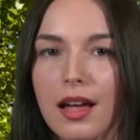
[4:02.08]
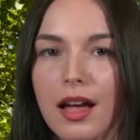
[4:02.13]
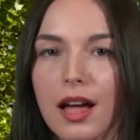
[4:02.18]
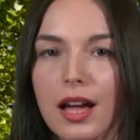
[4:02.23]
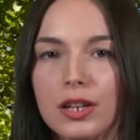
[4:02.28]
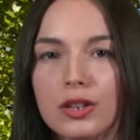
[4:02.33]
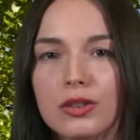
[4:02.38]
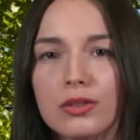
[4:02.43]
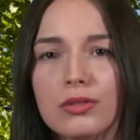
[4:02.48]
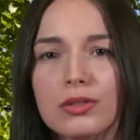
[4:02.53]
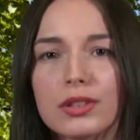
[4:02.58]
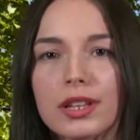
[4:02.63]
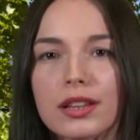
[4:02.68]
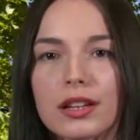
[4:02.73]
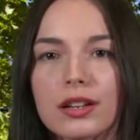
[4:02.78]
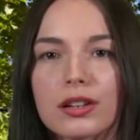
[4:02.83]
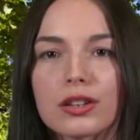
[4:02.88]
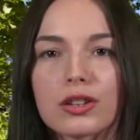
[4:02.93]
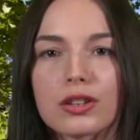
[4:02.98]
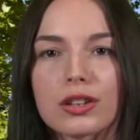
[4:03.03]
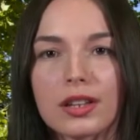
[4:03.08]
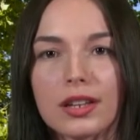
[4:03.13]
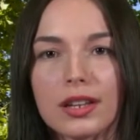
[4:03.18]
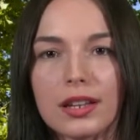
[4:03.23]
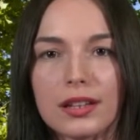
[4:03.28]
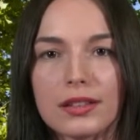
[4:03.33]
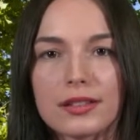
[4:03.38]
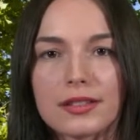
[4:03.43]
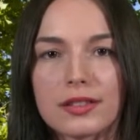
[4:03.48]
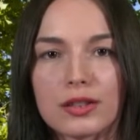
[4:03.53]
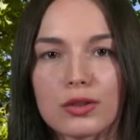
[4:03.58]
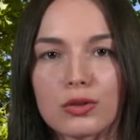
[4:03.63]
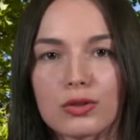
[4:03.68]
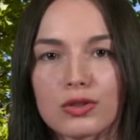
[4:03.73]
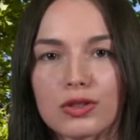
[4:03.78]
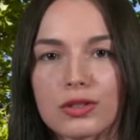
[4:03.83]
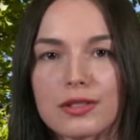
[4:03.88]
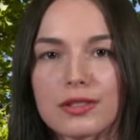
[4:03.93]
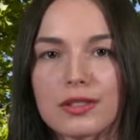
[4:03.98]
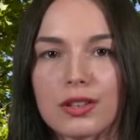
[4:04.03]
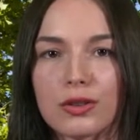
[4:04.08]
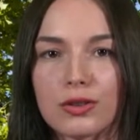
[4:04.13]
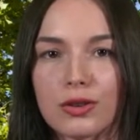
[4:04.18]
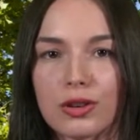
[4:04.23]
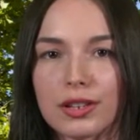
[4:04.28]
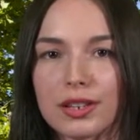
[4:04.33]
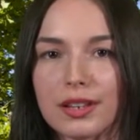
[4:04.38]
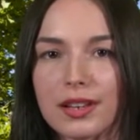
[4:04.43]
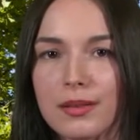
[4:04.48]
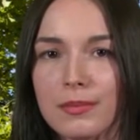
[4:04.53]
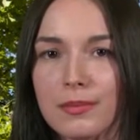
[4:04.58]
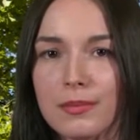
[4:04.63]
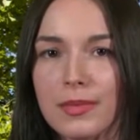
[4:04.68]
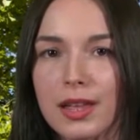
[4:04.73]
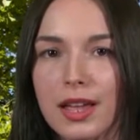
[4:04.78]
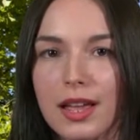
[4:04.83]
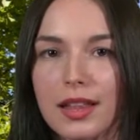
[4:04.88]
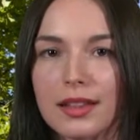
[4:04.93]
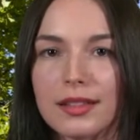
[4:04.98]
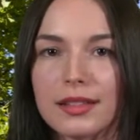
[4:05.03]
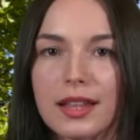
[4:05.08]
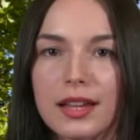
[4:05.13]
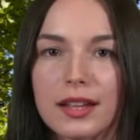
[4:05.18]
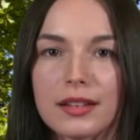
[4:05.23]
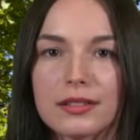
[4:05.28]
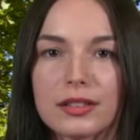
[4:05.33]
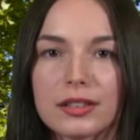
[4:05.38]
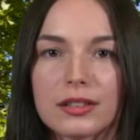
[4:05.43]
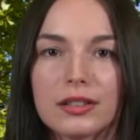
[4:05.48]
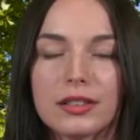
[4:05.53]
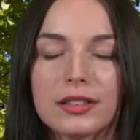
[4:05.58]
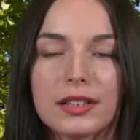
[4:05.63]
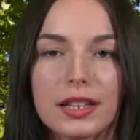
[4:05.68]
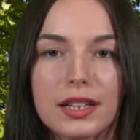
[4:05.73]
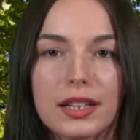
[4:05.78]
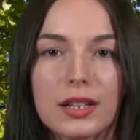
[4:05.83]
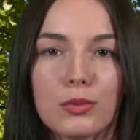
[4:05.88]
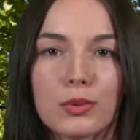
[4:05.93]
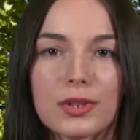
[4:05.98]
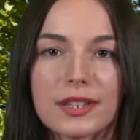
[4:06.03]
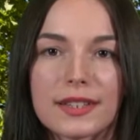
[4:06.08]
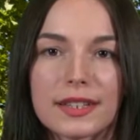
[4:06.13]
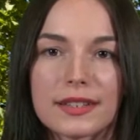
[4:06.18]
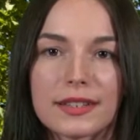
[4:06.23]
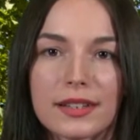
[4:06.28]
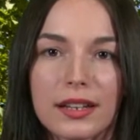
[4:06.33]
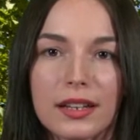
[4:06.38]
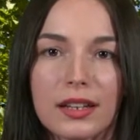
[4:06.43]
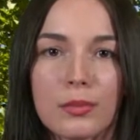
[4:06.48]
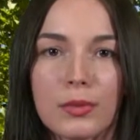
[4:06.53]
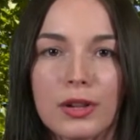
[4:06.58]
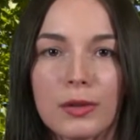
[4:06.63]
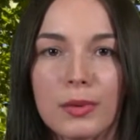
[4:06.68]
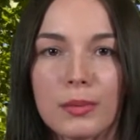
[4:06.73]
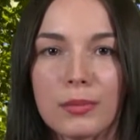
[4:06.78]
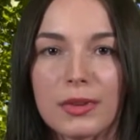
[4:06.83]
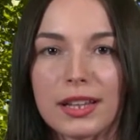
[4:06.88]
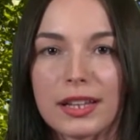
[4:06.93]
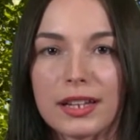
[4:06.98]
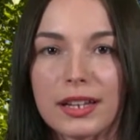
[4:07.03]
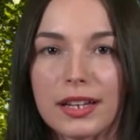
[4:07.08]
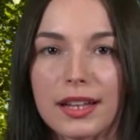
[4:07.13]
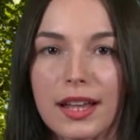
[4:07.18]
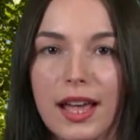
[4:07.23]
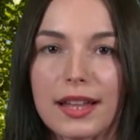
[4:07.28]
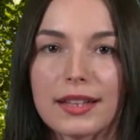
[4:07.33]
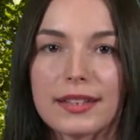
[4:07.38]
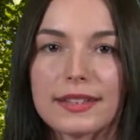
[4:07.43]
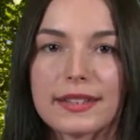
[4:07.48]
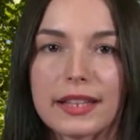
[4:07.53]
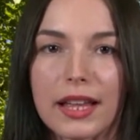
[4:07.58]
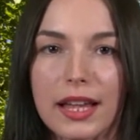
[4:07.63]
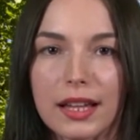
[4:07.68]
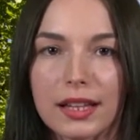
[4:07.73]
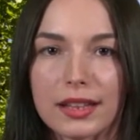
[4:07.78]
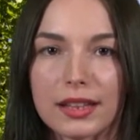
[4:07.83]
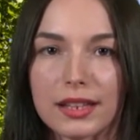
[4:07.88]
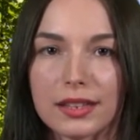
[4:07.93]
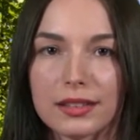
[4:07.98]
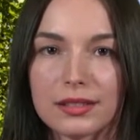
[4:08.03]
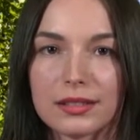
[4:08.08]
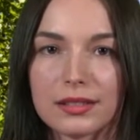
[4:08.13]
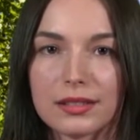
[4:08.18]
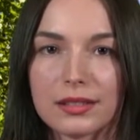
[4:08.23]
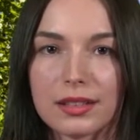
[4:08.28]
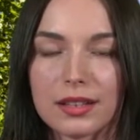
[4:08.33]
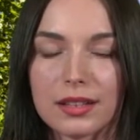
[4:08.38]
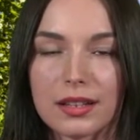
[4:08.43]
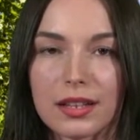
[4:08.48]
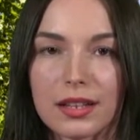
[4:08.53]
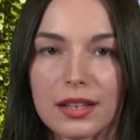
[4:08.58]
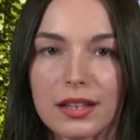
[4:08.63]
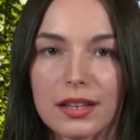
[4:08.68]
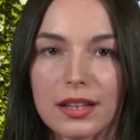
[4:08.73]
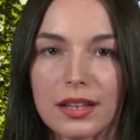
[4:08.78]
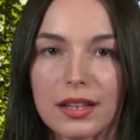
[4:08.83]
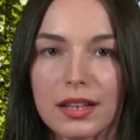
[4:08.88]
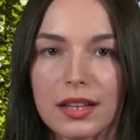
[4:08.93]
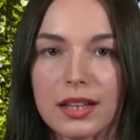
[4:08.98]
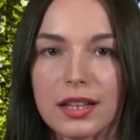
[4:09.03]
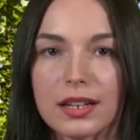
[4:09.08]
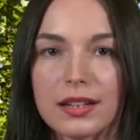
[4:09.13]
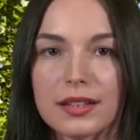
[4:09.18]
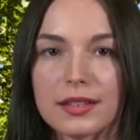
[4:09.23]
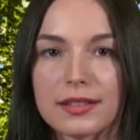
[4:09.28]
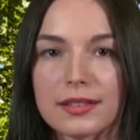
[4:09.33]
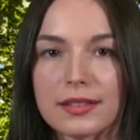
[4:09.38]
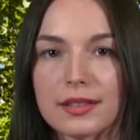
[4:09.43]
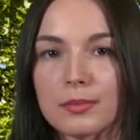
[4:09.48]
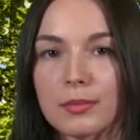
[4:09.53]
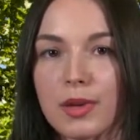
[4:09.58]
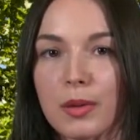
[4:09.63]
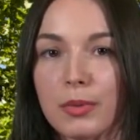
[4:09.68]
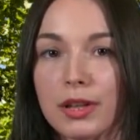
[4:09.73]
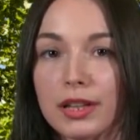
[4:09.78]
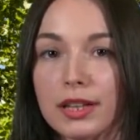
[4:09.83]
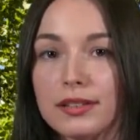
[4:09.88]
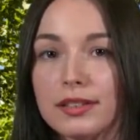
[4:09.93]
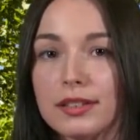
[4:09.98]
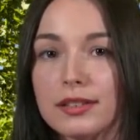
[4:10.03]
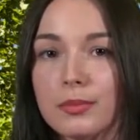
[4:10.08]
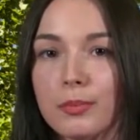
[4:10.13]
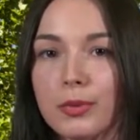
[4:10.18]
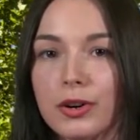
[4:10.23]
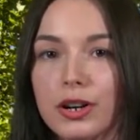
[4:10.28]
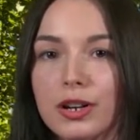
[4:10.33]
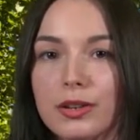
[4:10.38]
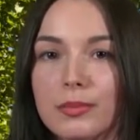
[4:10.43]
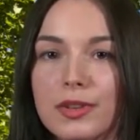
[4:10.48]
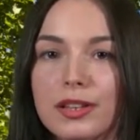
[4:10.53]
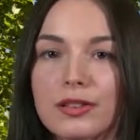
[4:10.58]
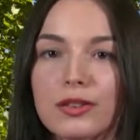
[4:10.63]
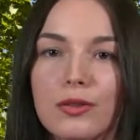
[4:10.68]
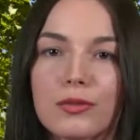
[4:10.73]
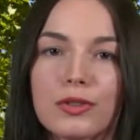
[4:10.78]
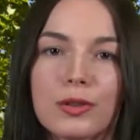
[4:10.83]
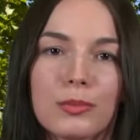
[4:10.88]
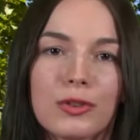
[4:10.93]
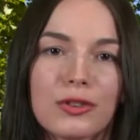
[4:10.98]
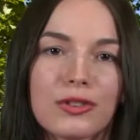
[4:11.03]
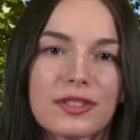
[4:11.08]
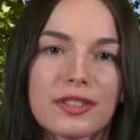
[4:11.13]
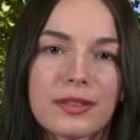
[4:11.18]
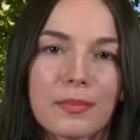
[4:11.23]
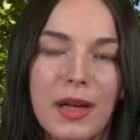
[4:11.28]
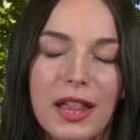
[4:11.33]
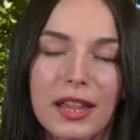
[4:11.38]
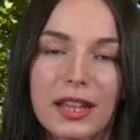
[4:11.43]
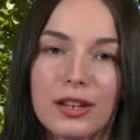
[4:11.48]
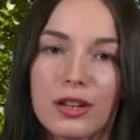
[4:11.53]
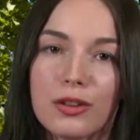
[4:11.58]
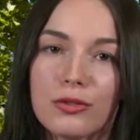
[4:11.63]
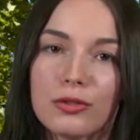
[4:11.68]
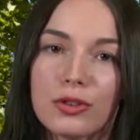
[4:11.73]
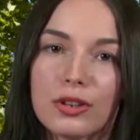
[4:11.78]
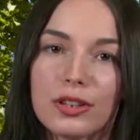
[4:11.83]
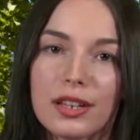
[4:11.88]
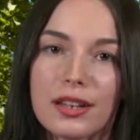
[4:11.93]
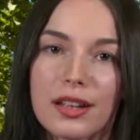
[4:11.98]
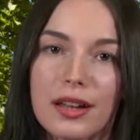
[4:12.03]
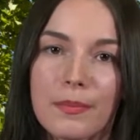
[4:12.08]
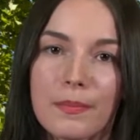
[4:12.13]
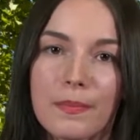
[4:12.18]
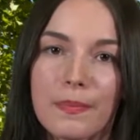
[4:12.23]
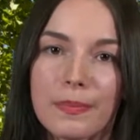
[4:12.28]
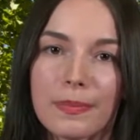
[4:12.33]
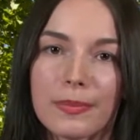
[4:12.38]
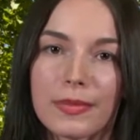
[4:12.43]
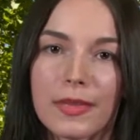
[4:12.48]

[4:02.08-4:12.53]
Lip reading: I knew that there are key institutions in Rotterdam that are dealing with sustainable mobility and cycling. It is Mobility Department of the Municipality of Rotterdam.